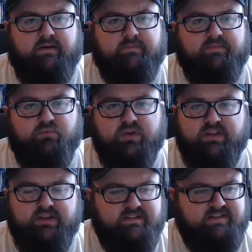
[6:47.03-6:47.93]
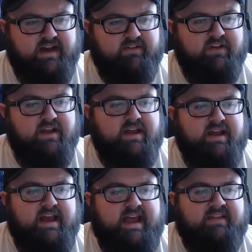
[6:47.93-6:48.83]
really good stuff.
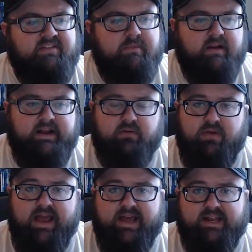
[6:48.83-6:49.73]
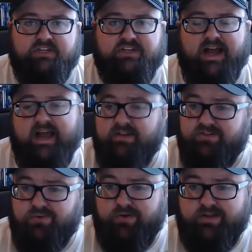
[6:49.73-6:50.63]
And the marinated radish I
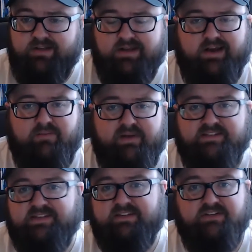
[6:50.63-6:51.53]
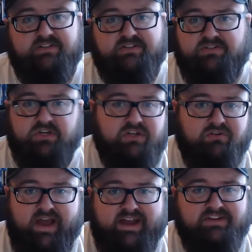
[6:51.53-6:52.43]
enjoyed. Basically, you just took a
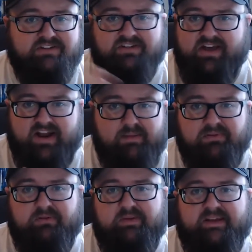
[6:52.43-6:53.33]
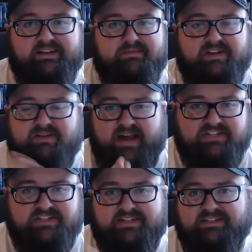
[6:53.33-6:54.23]
radish and cut it up a little bit into
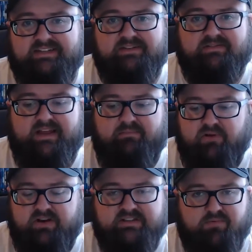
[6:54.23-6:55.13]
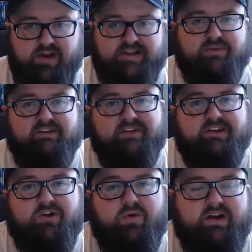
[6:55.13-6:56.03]
matchsticks and put it in some rice wine
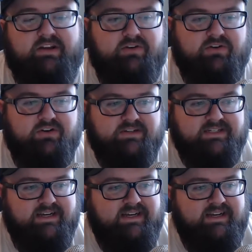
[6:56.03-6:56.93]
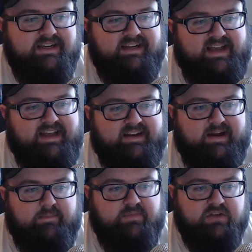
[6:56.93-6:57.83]
vinegar while you cooked.
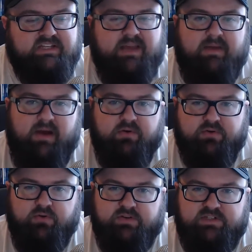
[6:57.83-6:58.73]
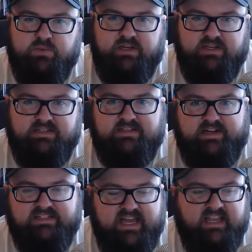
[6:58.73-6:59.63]
And those came out with a real sweetness and
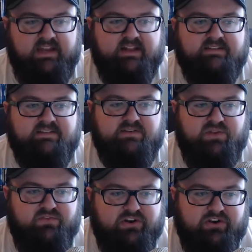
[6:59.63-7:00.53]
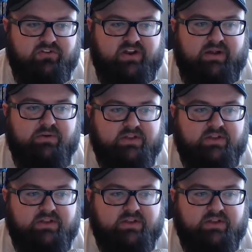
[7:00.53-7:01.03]
a tanginess into the vinegar that I really